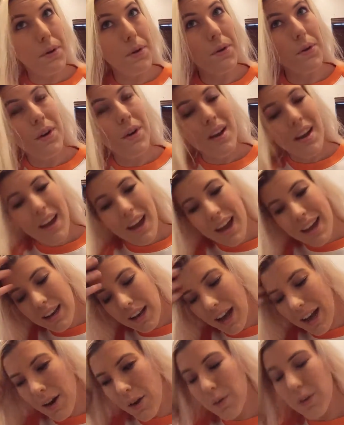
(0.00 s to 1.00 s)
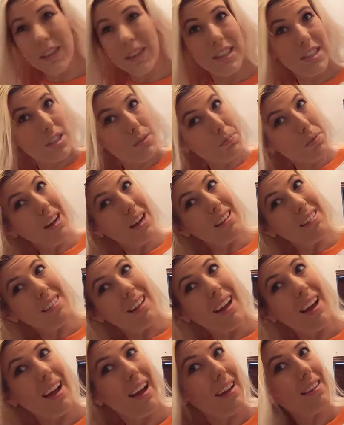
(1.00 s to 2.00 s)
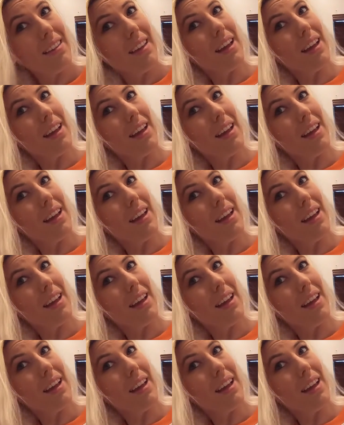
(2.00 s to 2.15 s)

And I don't really spray a lot.